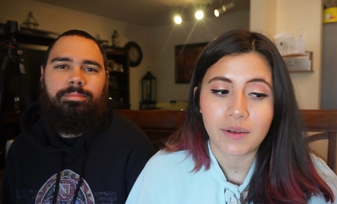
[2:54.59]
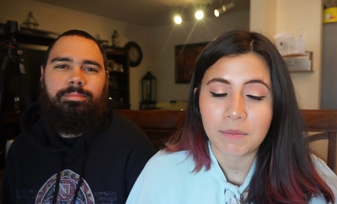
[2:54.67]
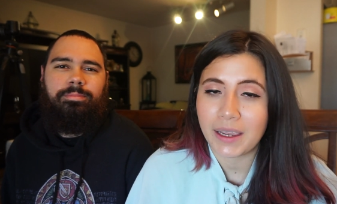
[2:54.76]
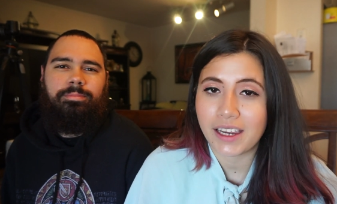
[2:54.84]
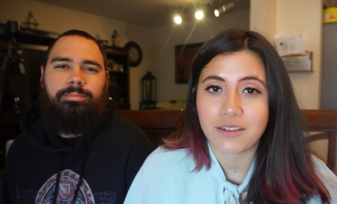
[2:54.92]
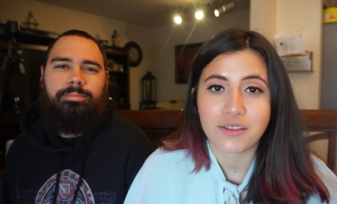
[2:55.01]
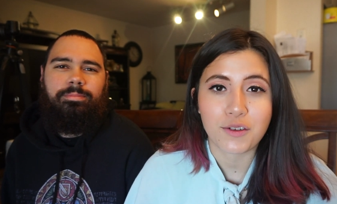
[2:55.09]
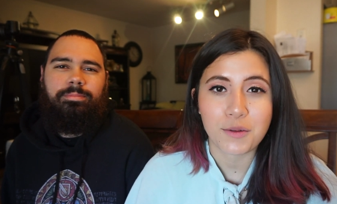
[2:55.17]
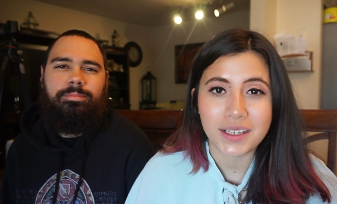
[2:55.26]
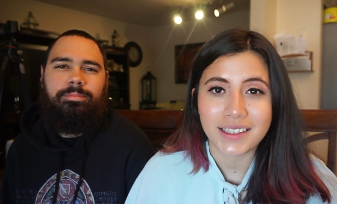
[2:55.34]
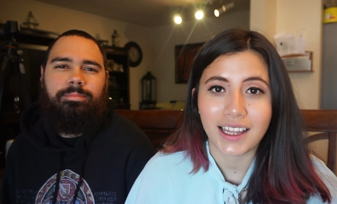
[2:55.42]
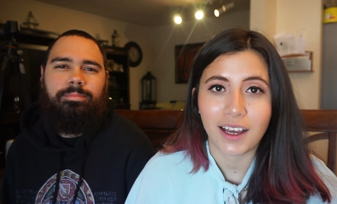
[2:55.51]
Speaker 1: My hair is
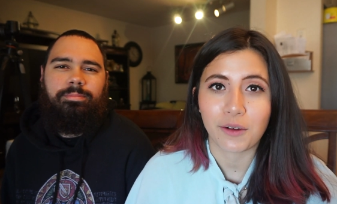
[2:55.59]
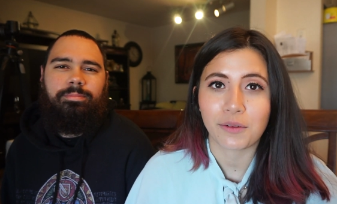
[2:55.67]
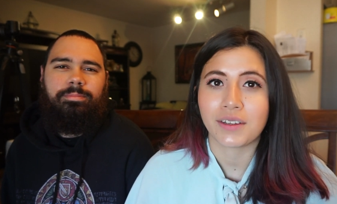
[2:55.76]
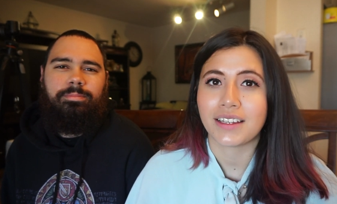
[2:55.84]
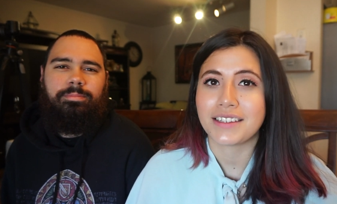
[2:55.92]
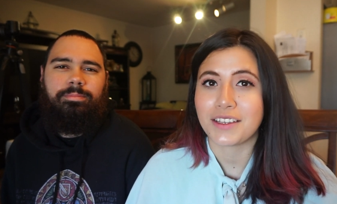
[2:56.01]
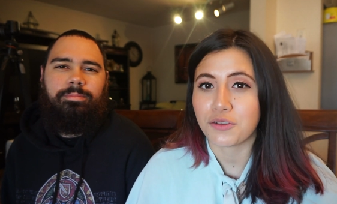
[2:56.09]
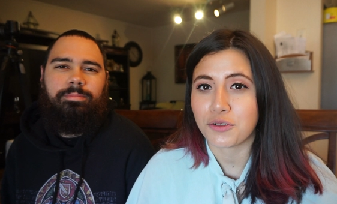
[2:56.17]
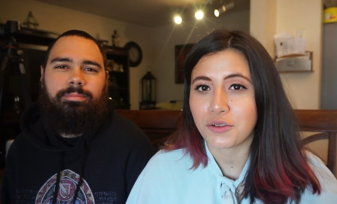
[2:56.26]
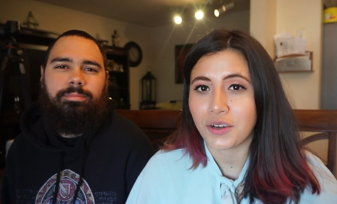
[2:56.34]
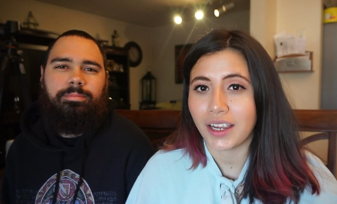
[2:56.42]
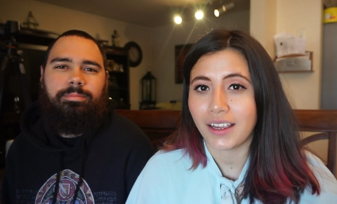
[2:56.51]
always down. It's either
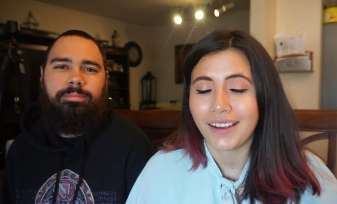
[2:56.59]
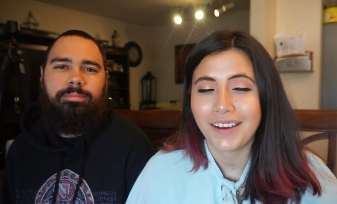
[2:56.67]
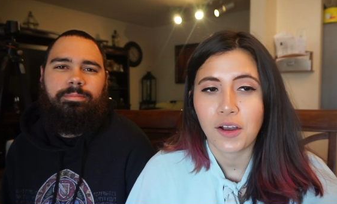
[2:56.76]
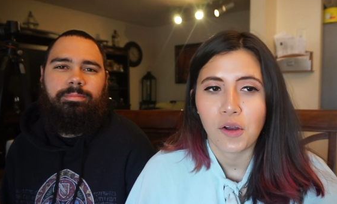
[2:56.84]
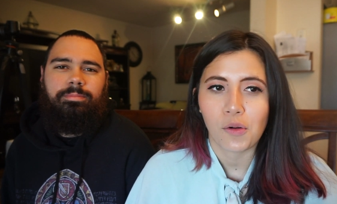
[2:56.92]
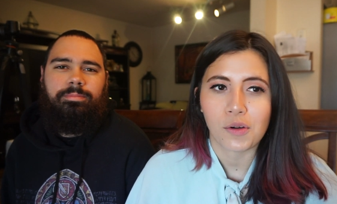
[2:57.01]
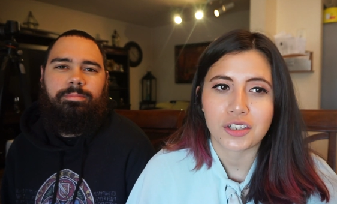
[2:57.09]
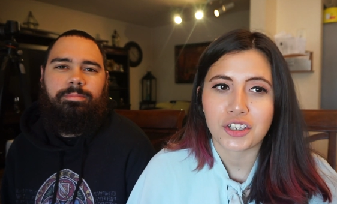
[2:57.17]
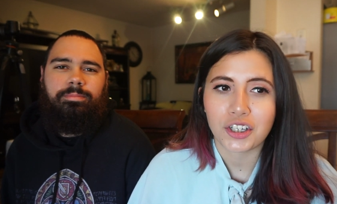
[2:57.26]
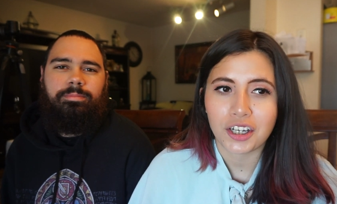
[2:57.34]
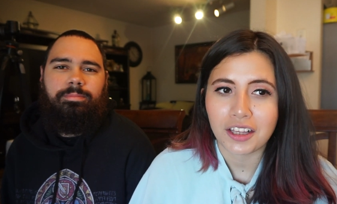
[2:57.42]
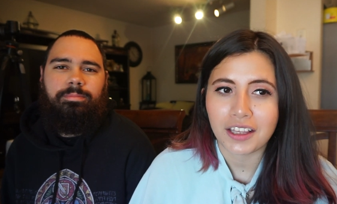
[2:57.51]
straight or it's
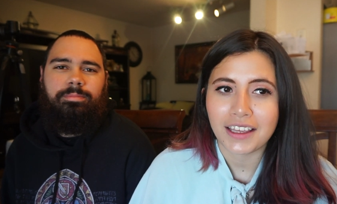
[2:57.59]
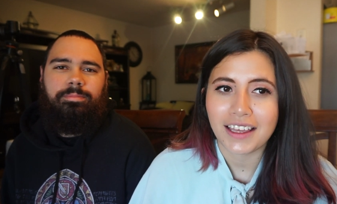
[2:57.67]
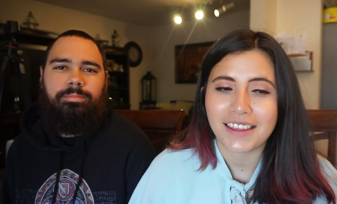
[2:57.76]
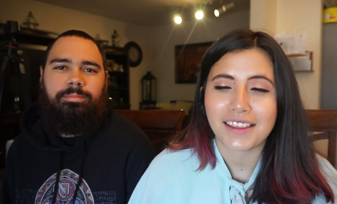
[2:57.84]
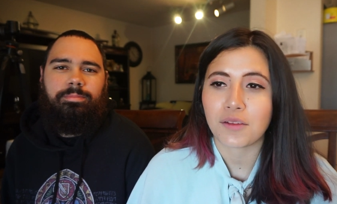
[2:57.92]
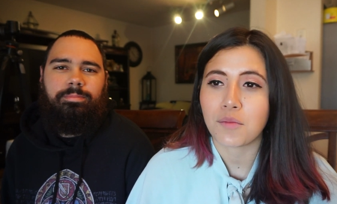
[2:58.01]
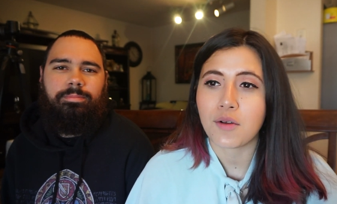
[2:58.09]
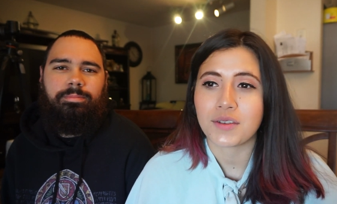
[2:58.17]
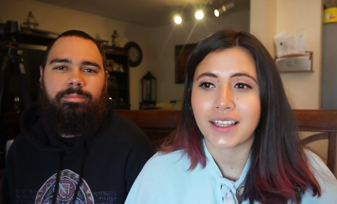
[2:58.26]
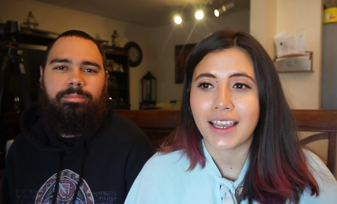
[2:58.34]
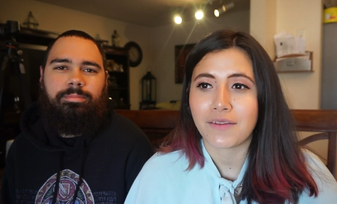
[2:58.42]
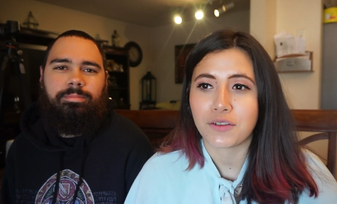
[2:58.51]
curly. I think the
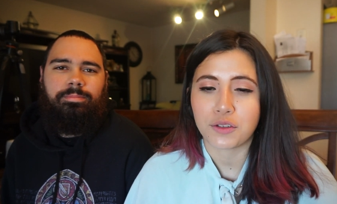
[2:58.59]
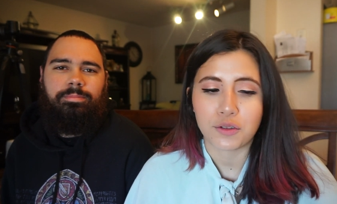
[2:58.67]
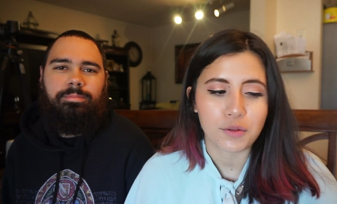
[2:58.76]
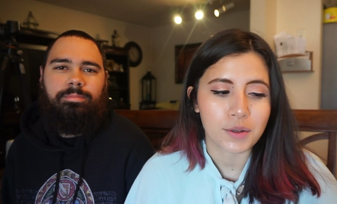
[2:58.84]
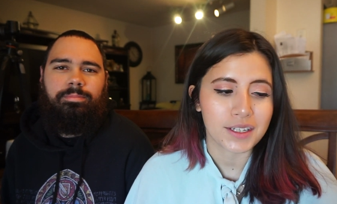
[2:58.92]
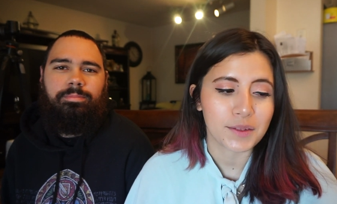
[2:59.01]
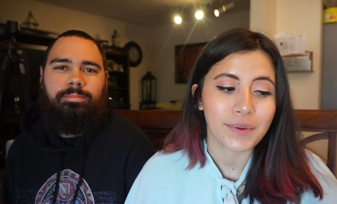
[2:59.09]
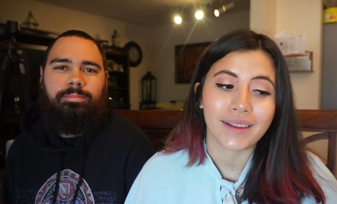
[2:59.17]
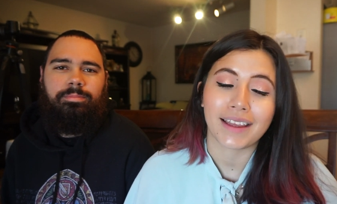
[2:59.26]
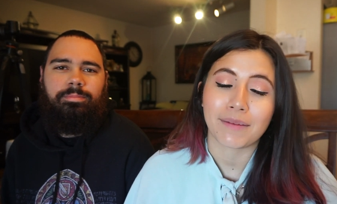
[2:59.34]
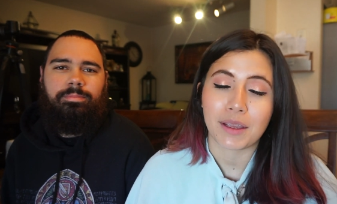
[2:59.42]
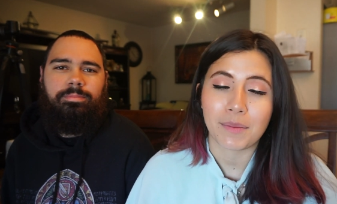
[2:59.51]
most I ever do to it is put
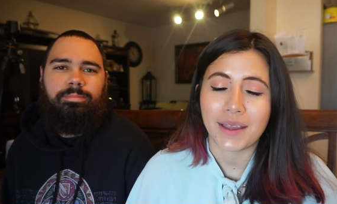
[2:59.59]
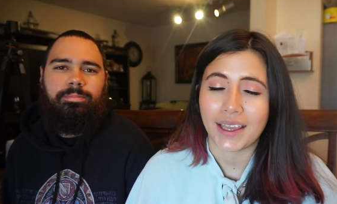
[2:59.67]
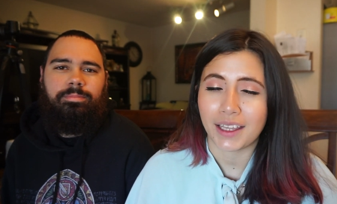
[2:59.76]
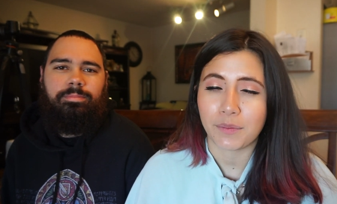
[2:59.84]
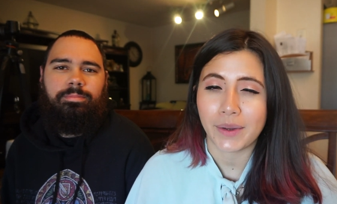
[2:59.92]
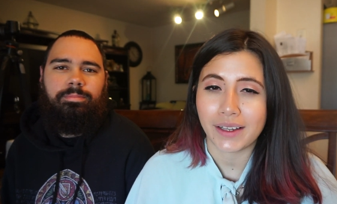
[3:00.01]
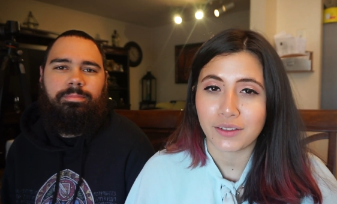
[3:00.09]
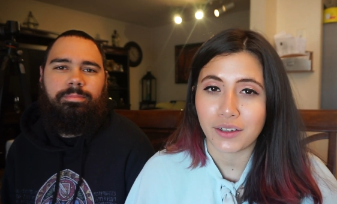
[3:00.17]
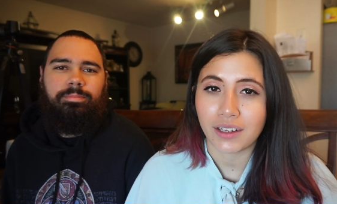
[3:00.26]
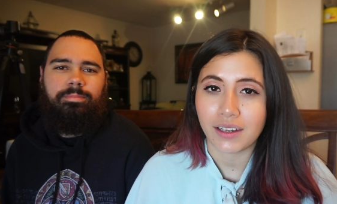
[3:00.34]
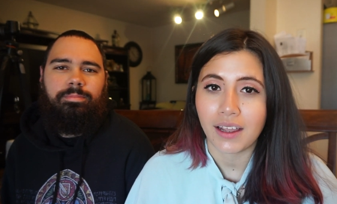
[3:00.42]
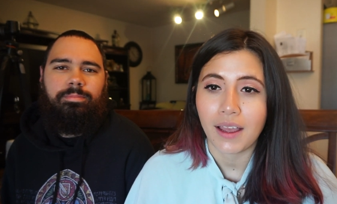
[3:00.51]
like maybe a headband
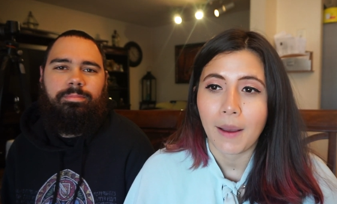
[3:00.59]
on.